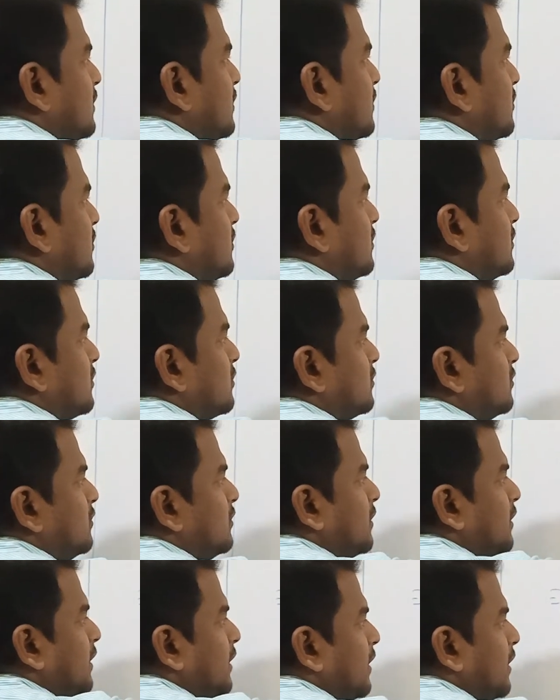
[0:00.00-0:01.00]
equal to
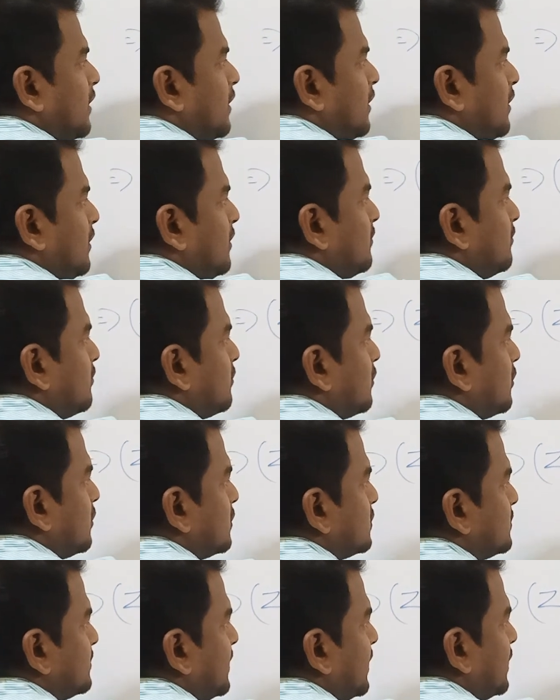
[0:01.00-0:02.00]
a
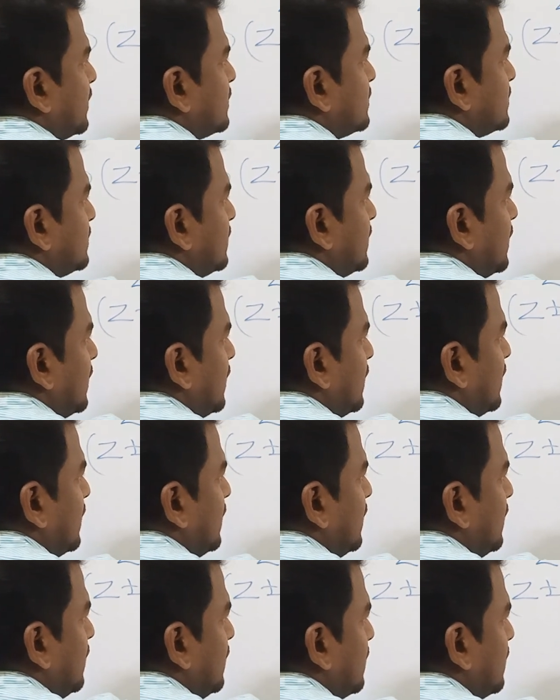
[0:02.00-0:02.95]
plus minus del a